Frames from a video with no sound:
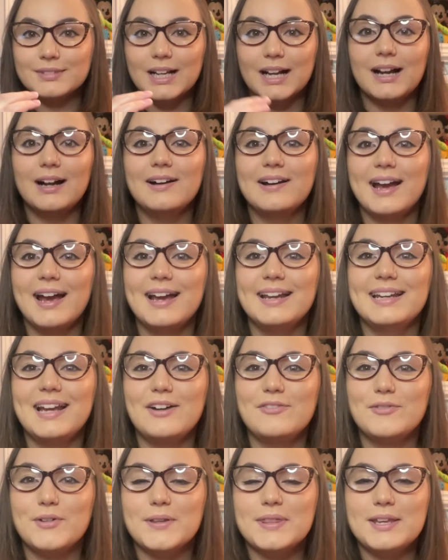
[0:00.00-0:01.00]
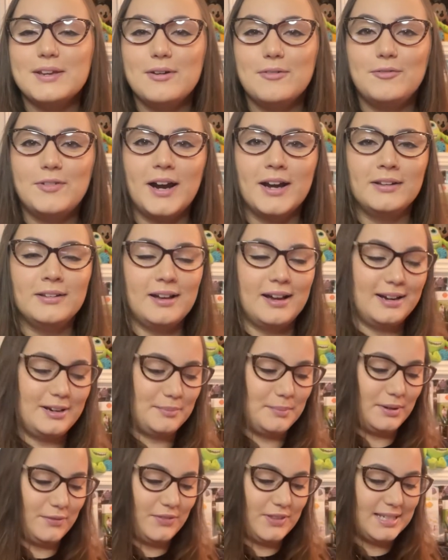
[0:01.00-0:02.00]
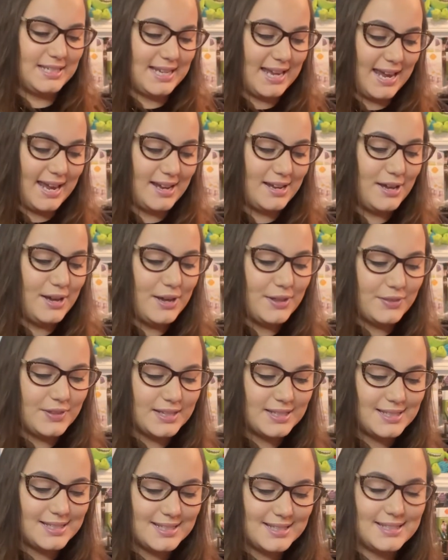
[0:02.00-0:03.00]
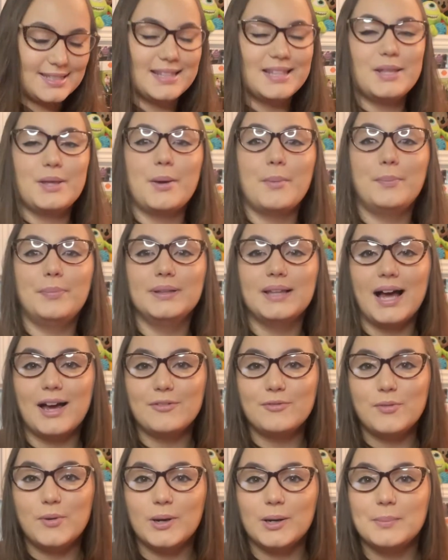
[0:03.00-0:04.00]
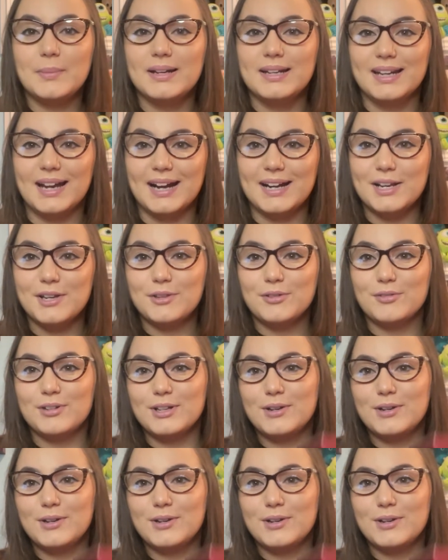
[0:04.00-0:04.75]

Okay, now for the final item of the day. This is the Platform 9 and 3